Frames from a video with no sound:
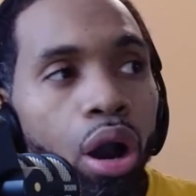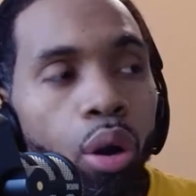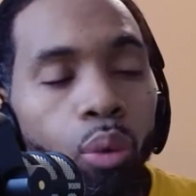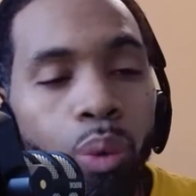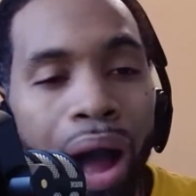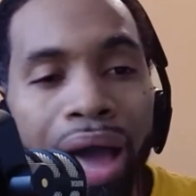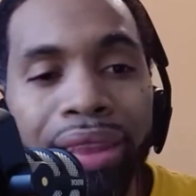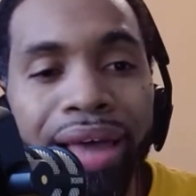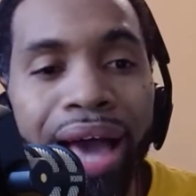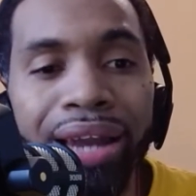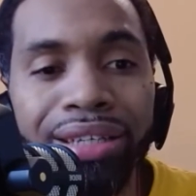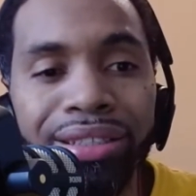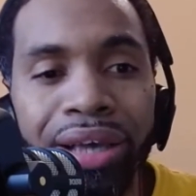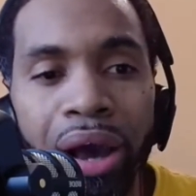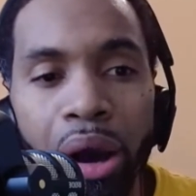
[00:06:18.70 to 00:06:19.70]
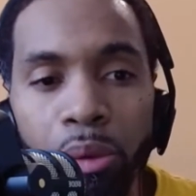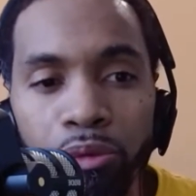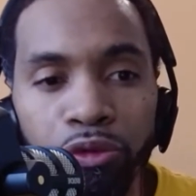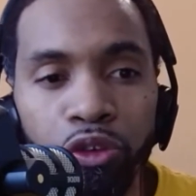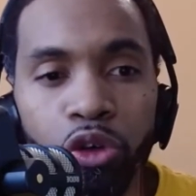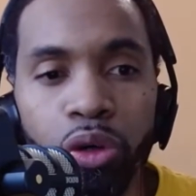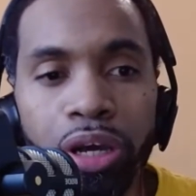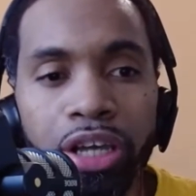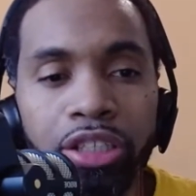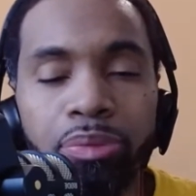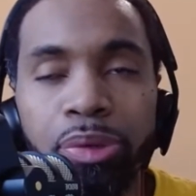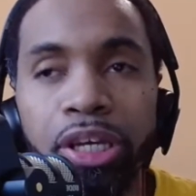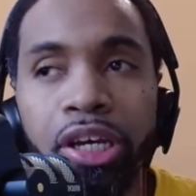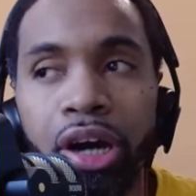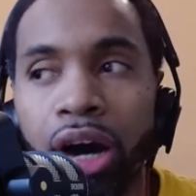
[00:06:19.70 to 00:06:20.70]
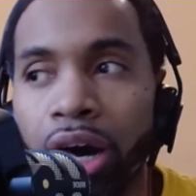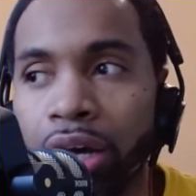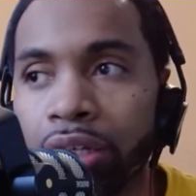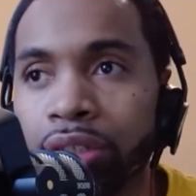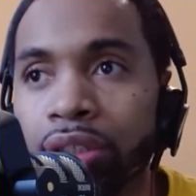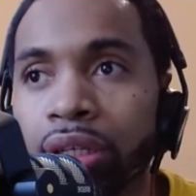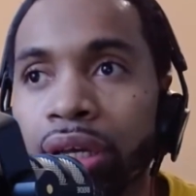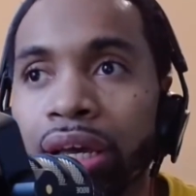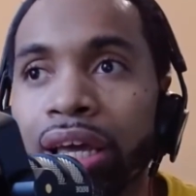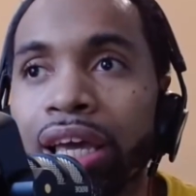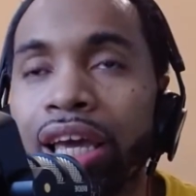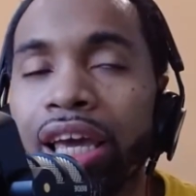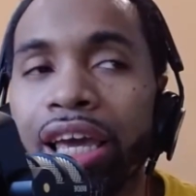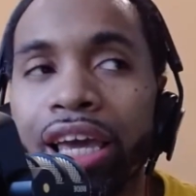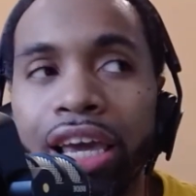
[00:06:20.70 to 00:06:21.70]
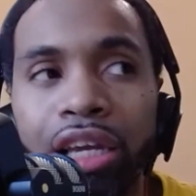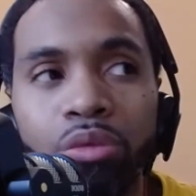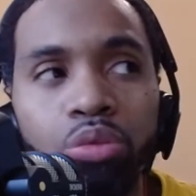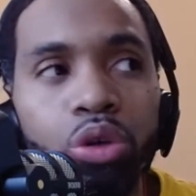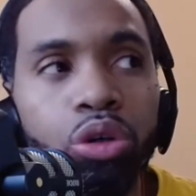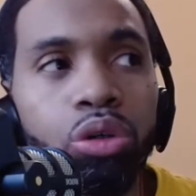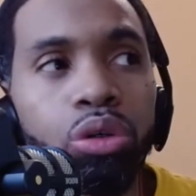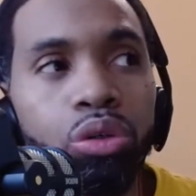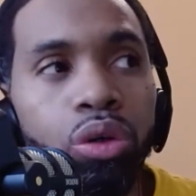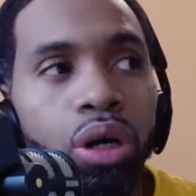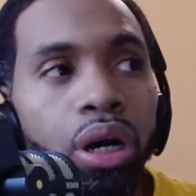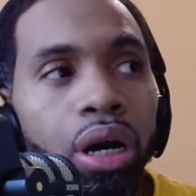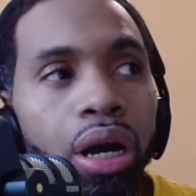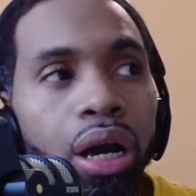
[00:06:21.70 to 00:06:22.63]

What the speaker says: Why that is helpful is because it will